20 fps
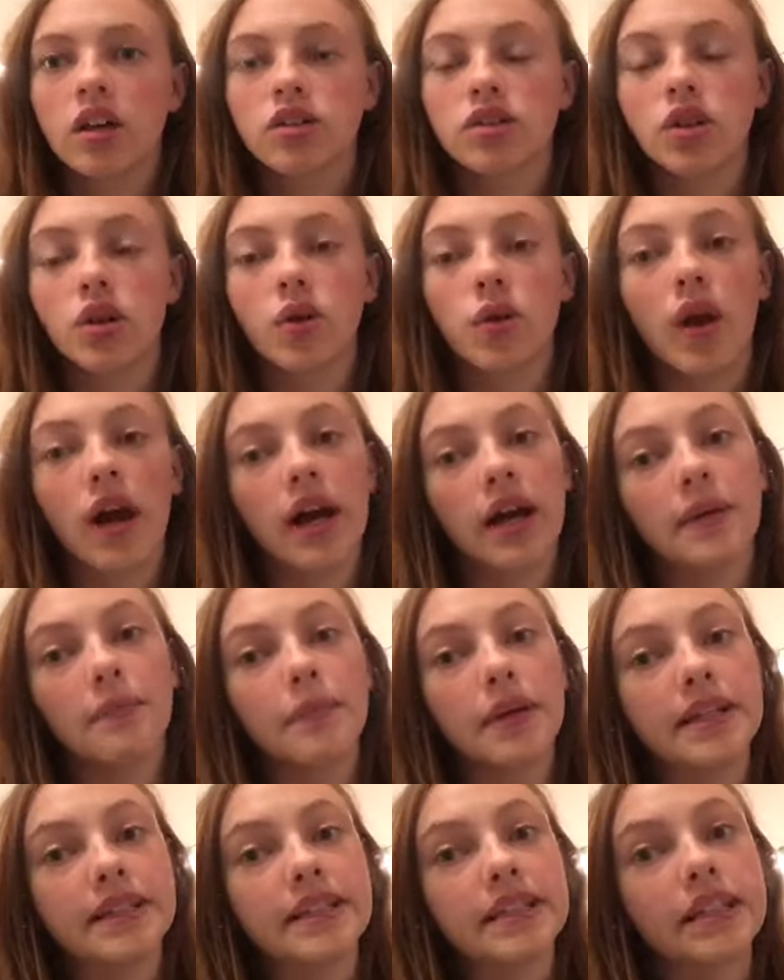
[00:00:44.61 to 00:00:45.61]
So I'm
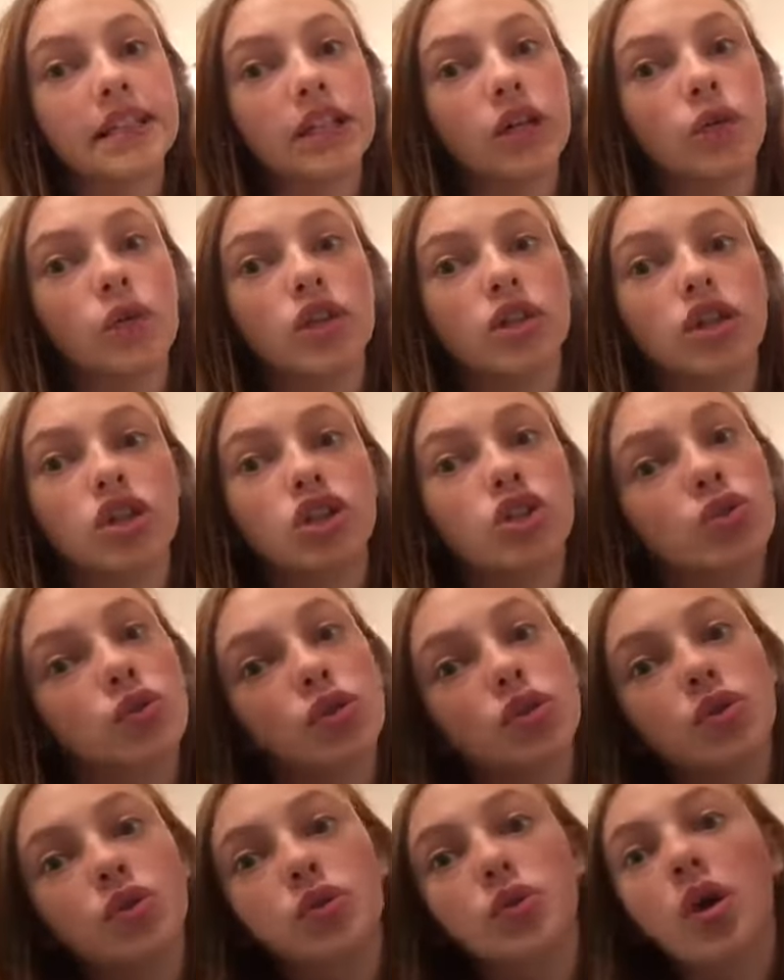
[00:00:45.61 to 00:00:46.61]
basically going to show
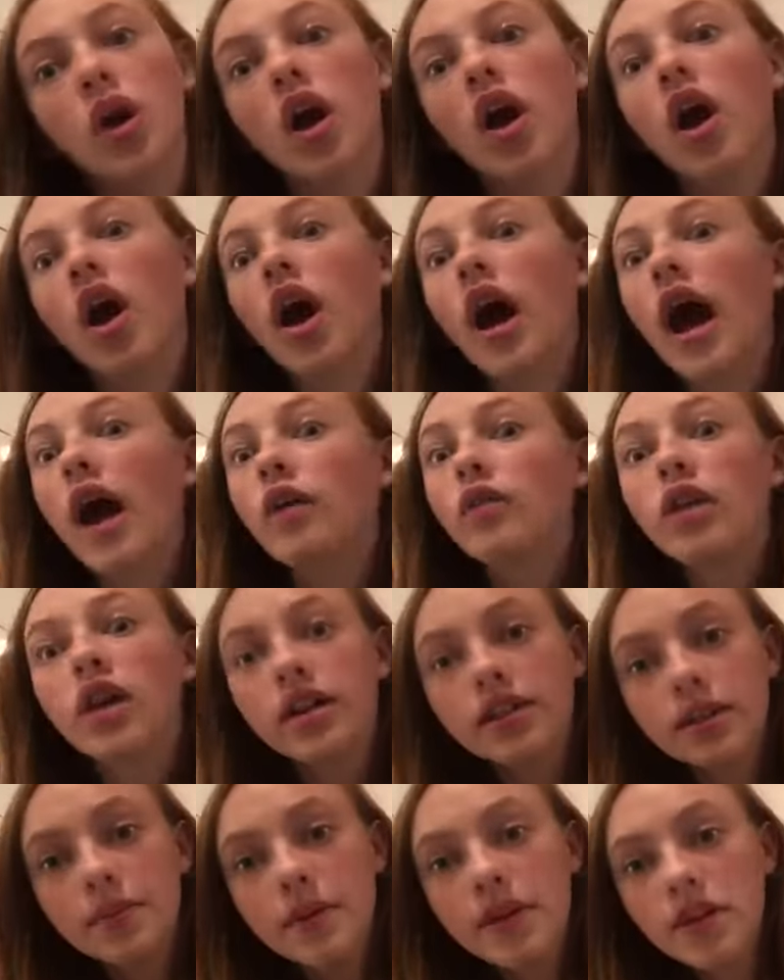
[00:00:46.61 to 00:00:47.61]
you how
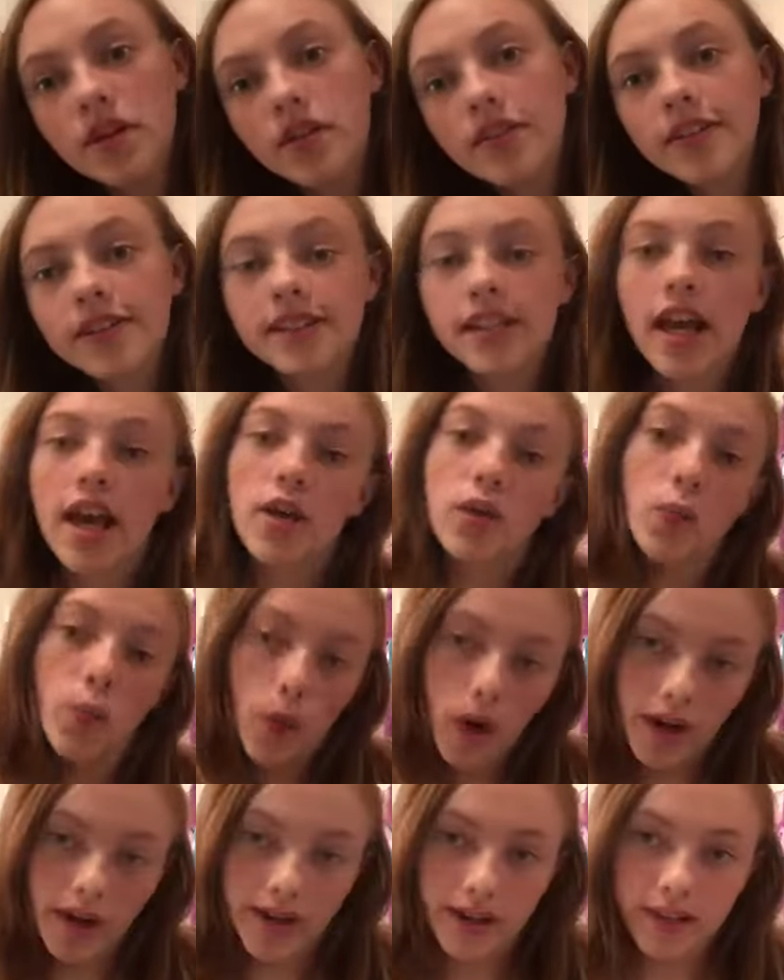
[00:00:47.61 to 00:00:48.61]
not to be nervous and
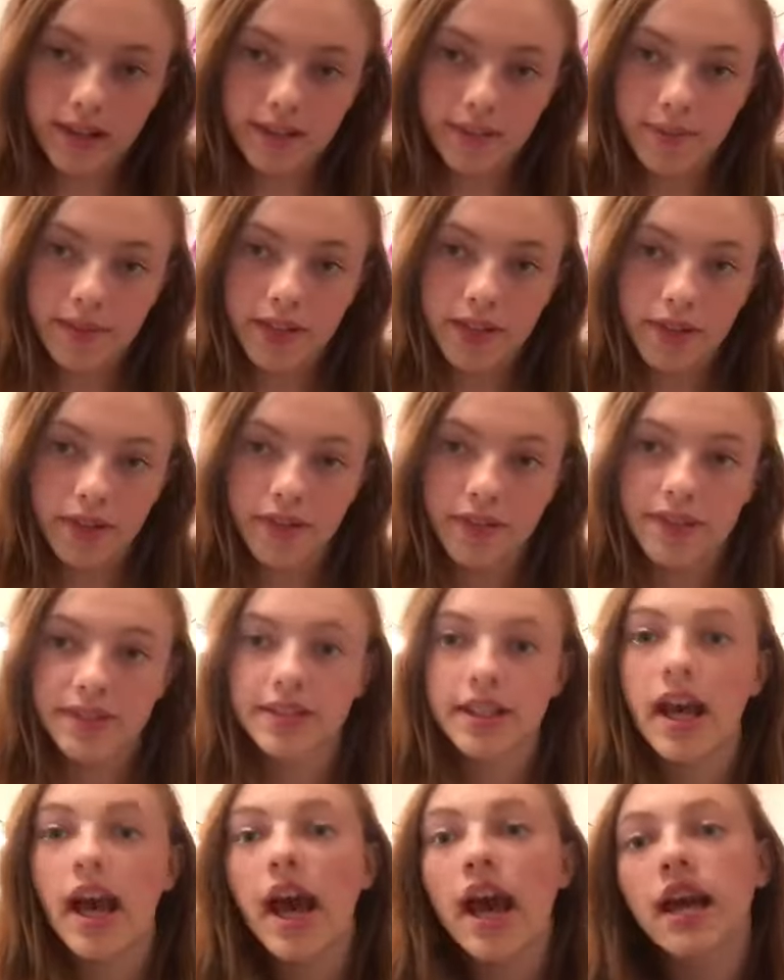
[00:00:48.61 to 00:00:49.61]
why not to be
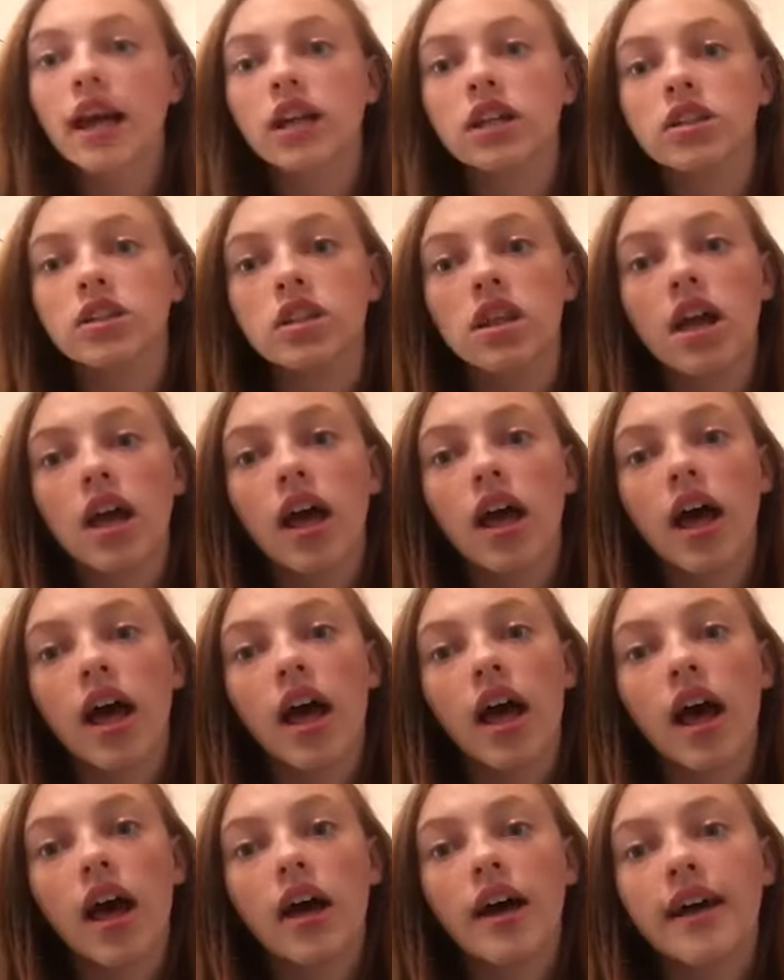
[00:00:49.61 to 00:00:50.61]
nervous, because
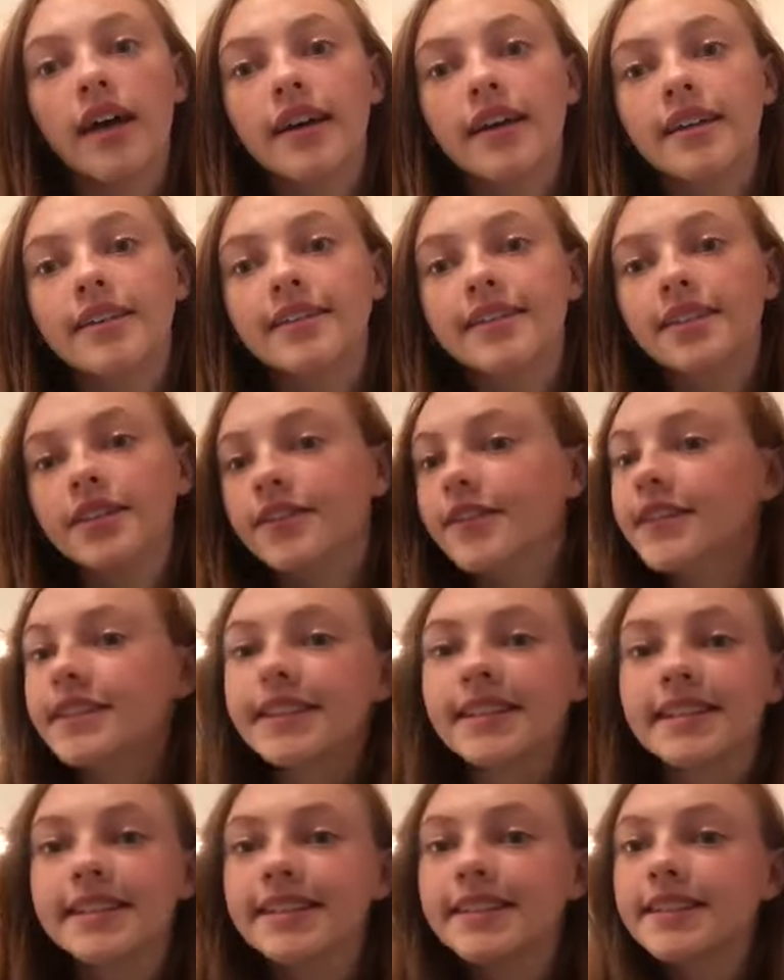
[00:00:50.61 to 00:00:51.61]

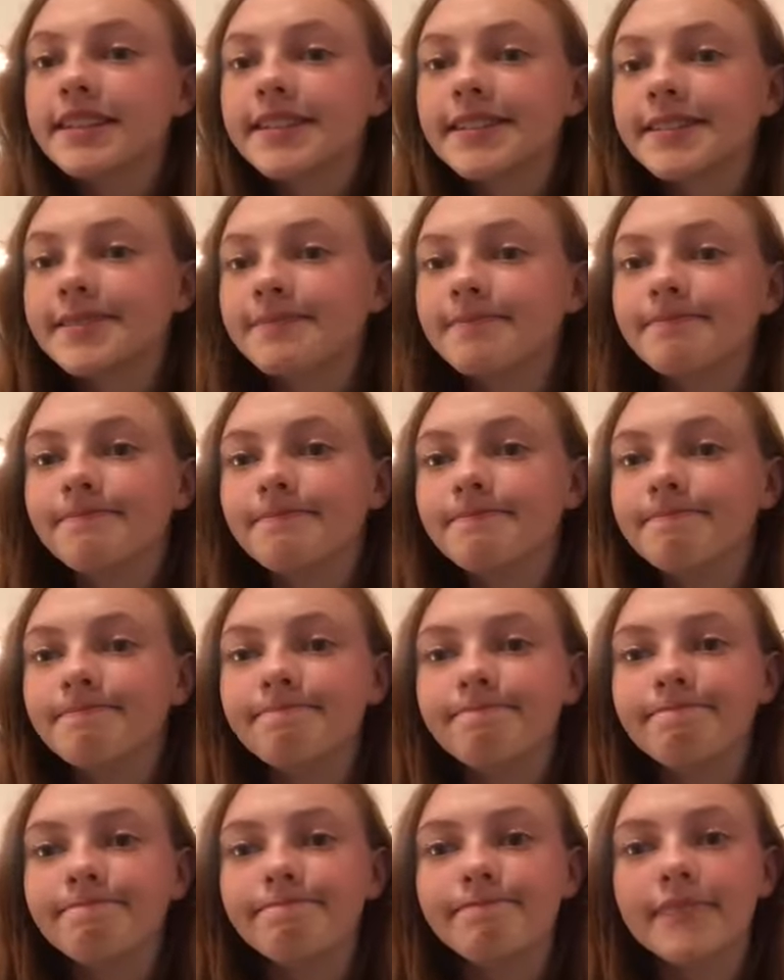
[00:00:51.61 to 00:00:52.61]
nervousness just,
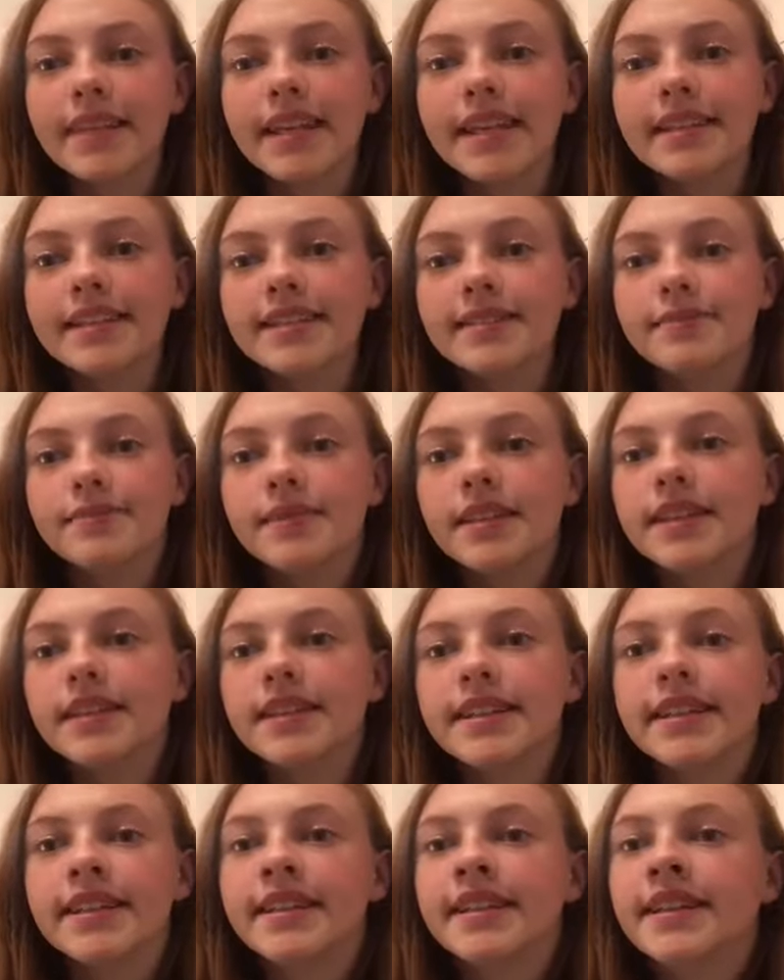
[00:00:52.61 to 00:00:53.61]

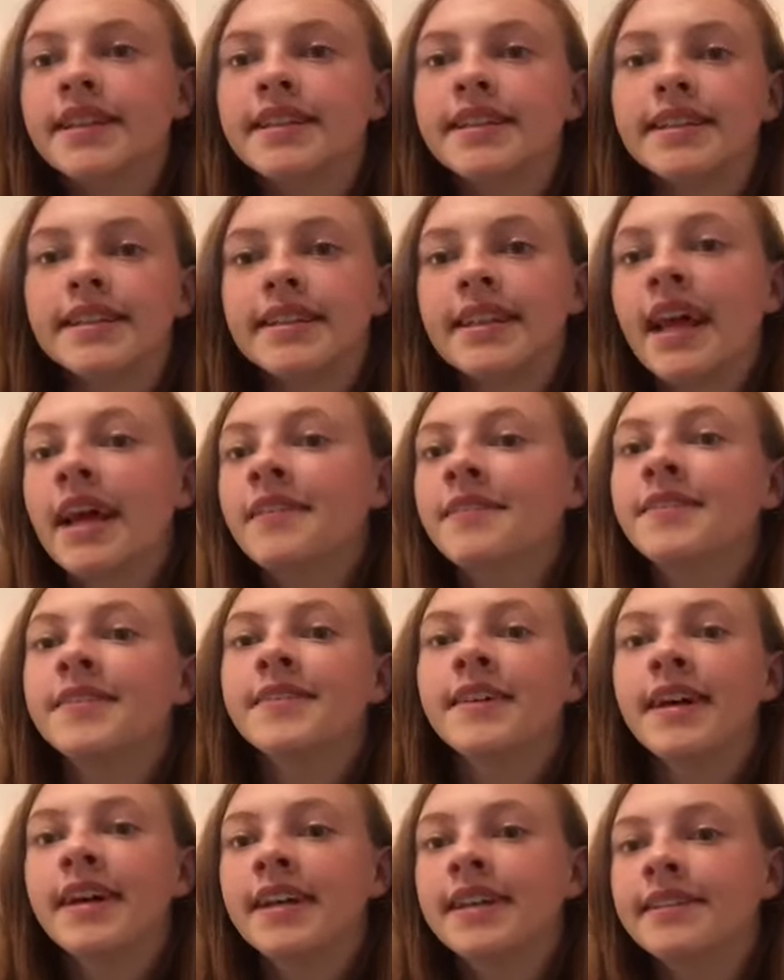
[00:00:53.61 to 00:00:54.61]
it's not
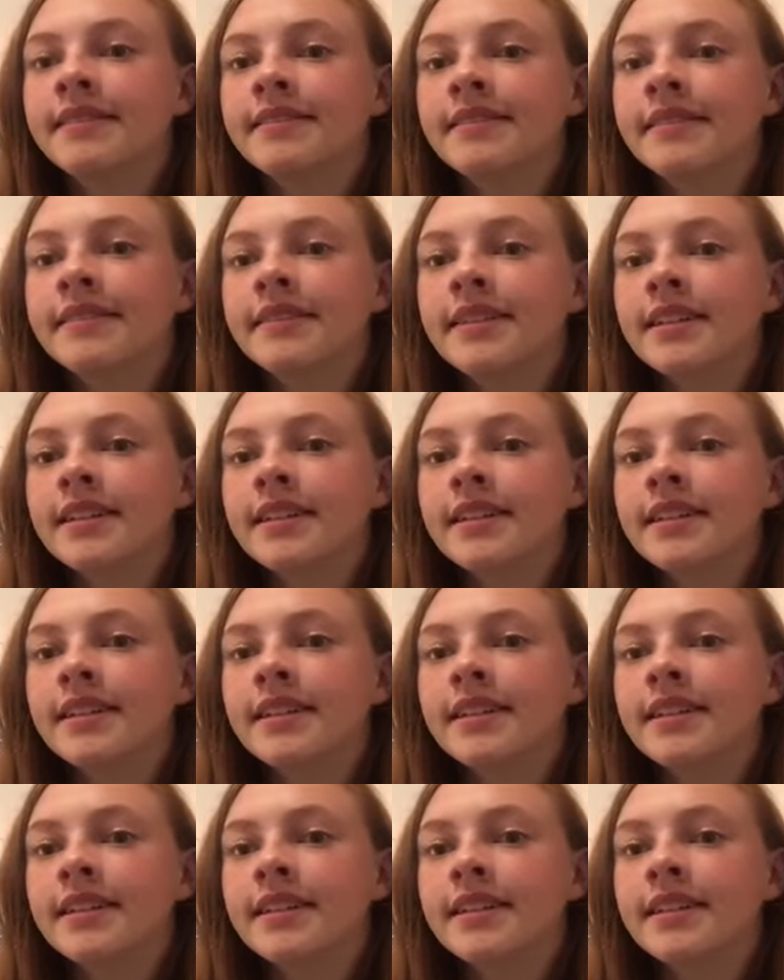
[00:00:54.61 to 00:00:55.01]
fun.